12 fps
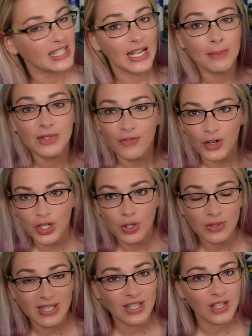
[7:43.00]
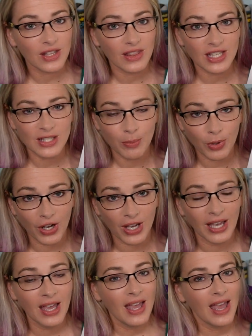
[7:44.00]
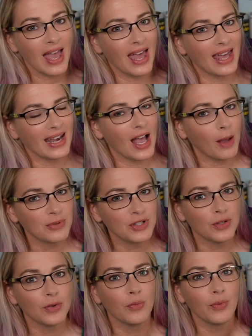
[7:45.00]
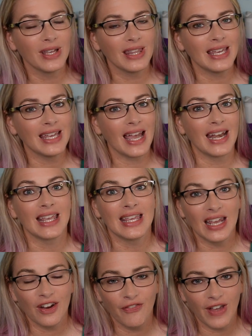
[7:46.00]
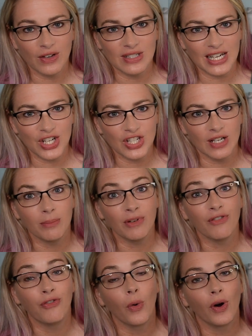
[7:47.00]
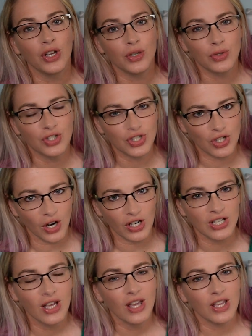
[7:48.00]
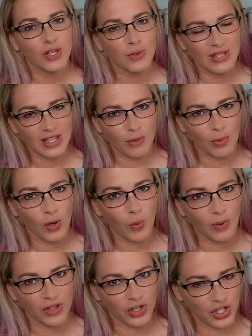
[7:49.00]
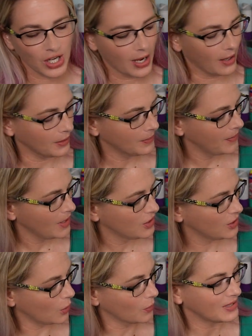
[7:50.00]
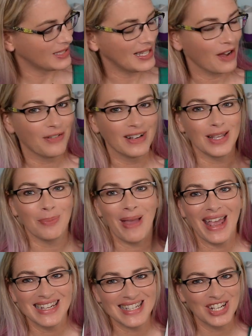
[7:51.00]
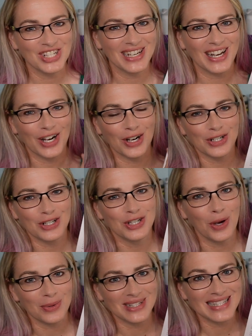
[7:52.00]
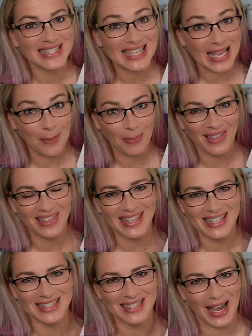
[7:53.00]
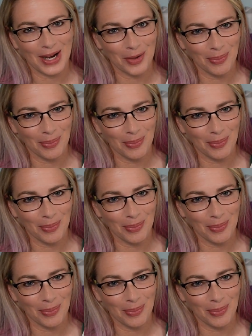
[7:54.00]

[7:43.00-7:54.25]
tips for using this book and helps you really kind of get a foundation before you start using the book with your child. So definitely pay attention here. Don't skip these title